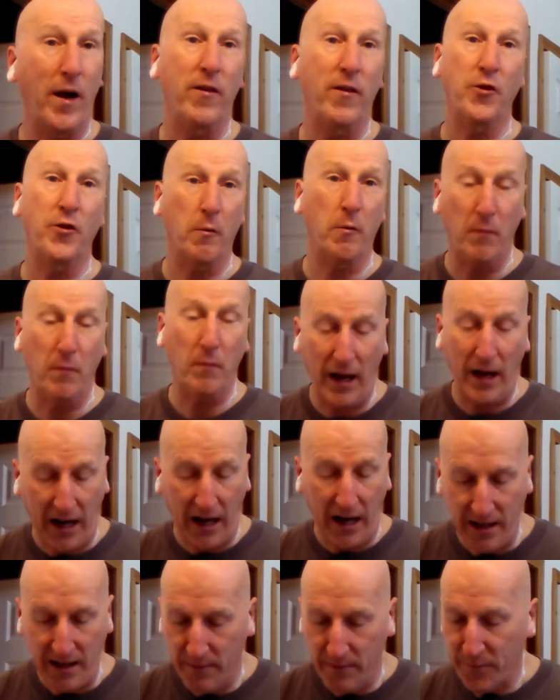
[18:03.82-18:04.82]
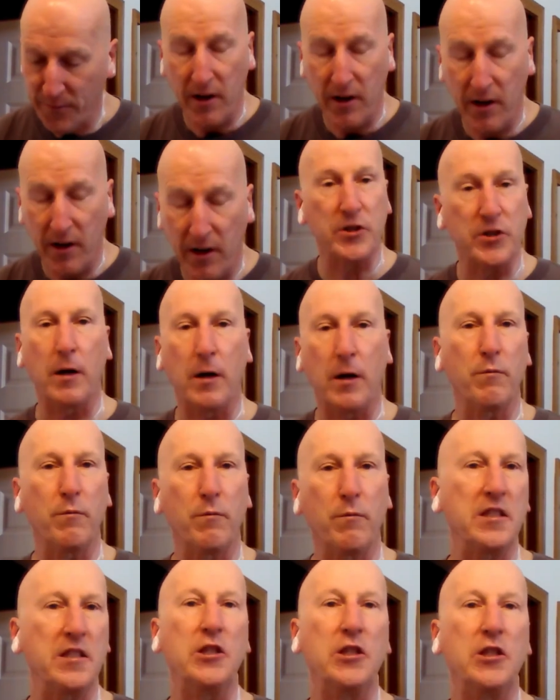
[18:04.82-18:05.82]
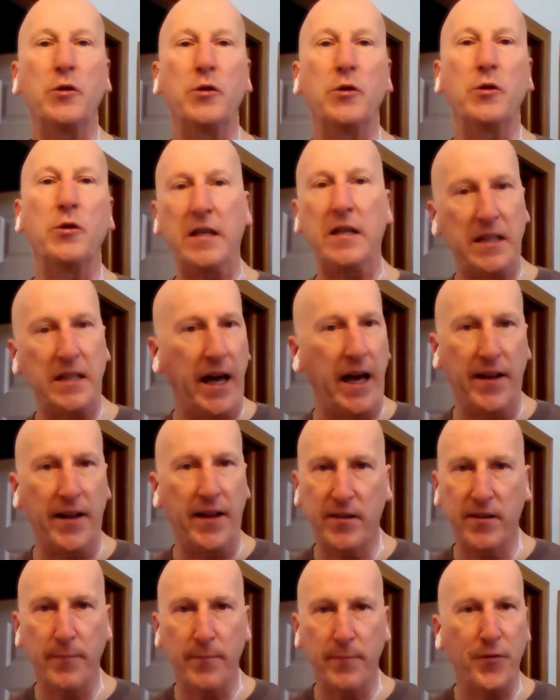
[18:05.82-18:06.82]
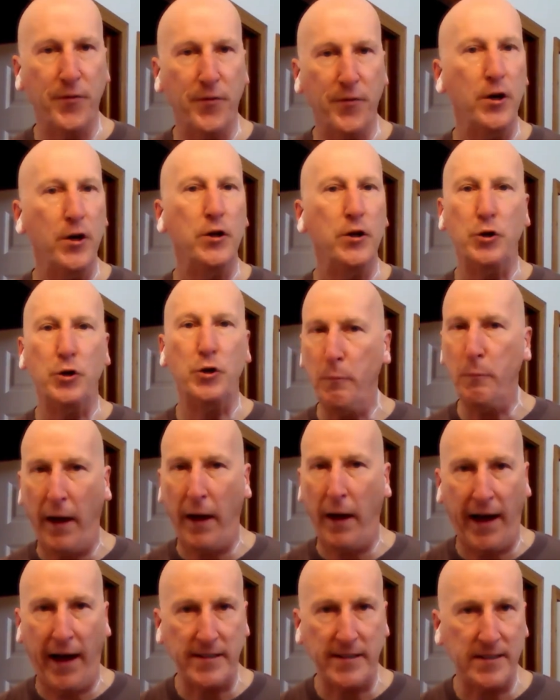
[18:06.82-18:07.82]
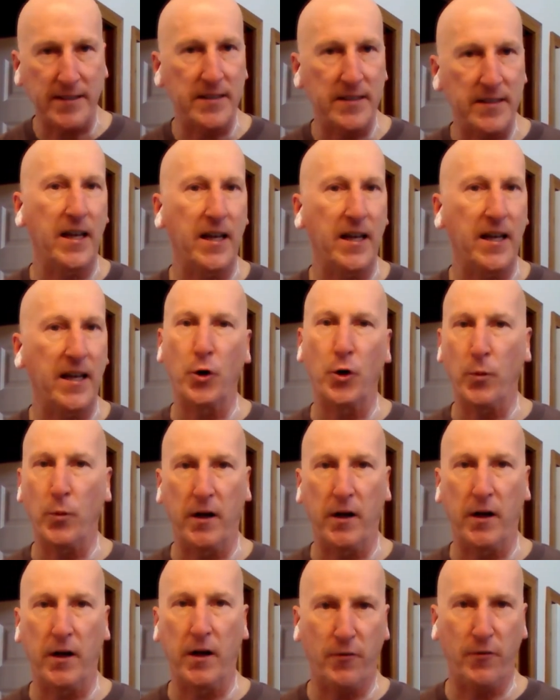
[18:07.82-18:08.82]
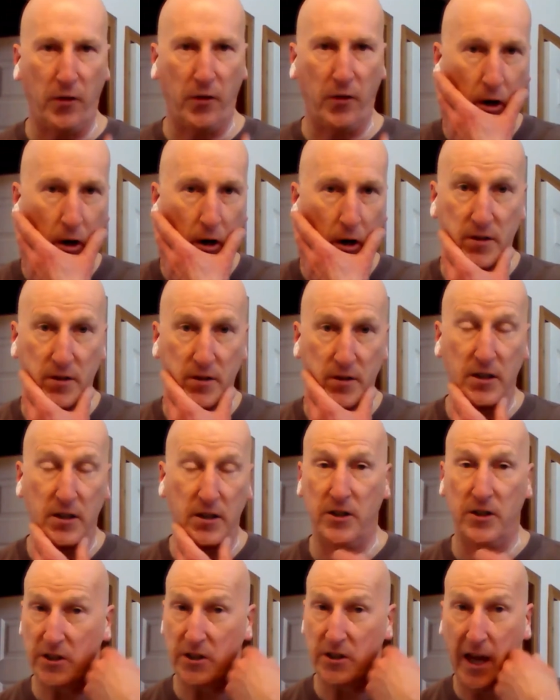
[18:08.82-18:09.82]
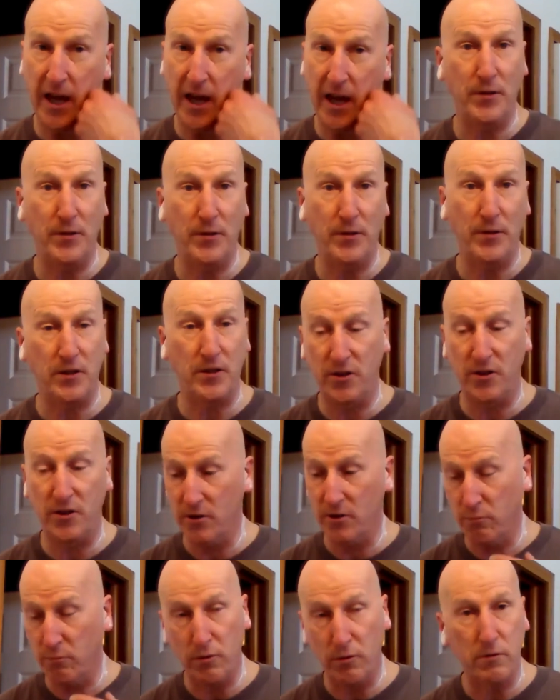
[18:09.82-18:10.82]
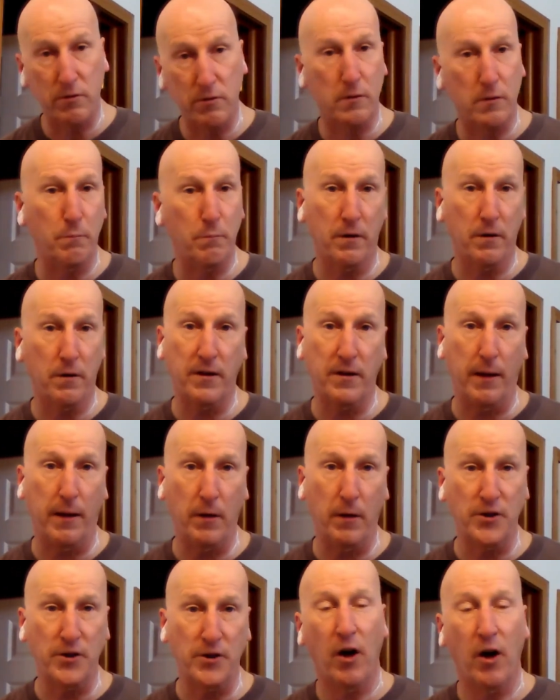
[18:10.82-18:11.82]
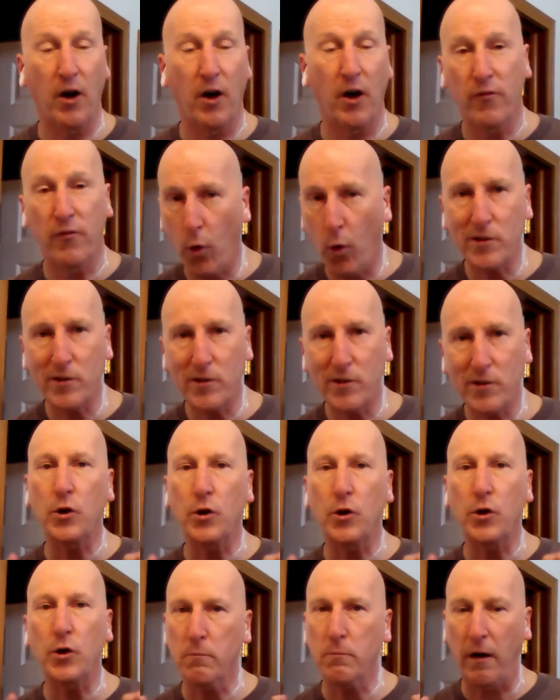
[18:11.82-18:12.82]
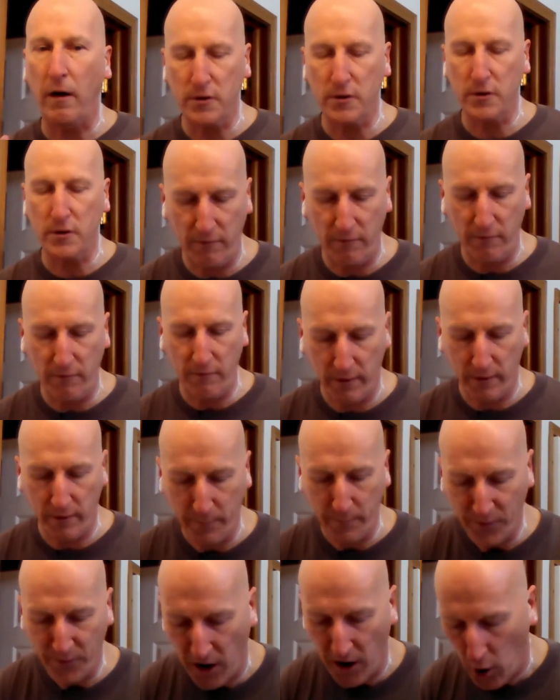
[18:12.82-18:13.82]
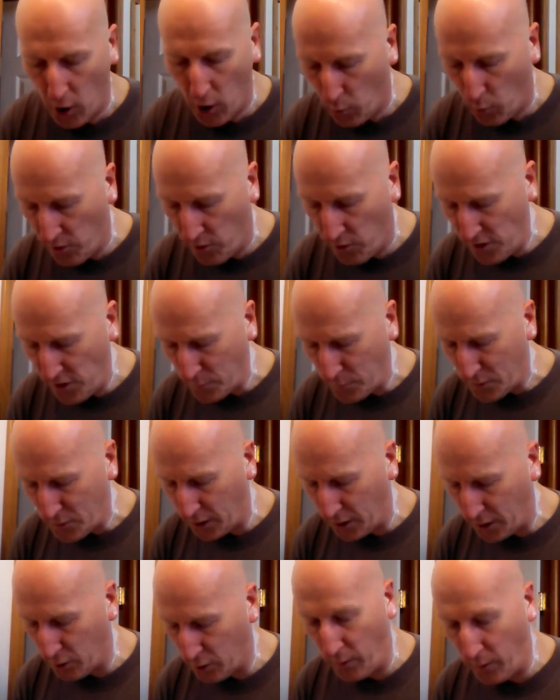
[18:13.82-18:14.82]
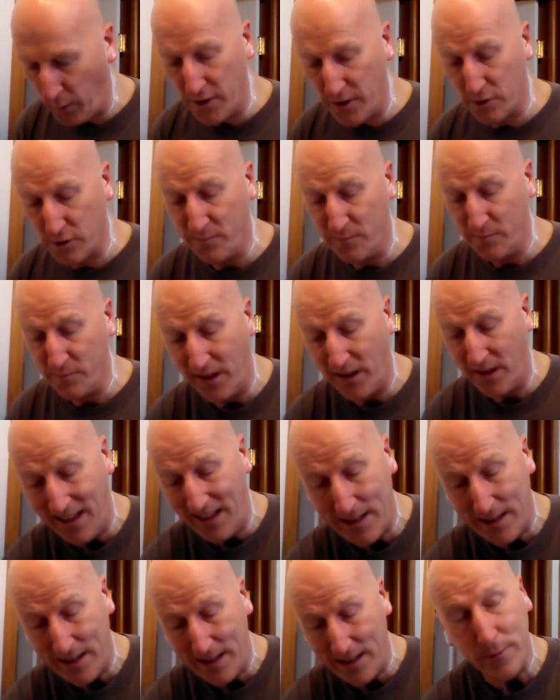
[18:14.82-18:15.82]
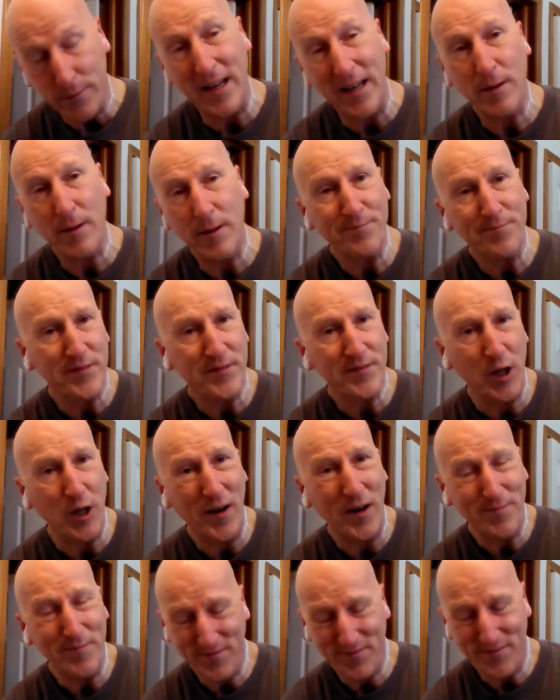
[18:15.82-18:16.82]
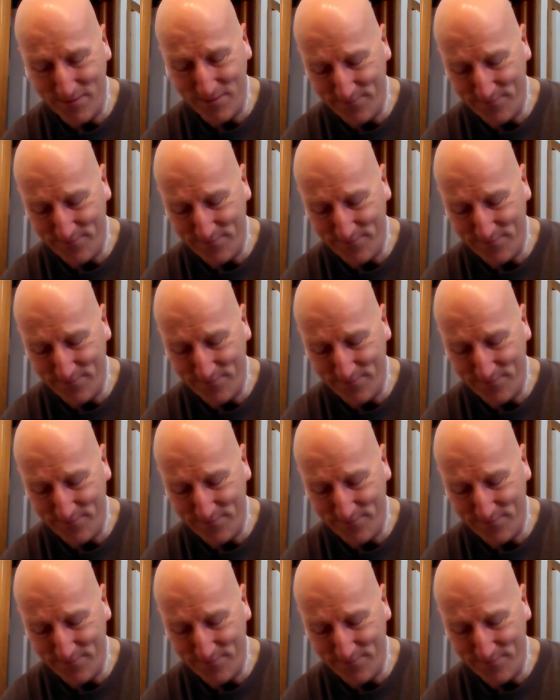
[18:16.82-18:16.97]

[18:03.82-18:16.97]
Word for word: that they're made, for some reason you can get two passes and you're ready for the office. It just happens to just reduce the beard that much. Of course, your mileage may vary. With this particular razor, well, you know what?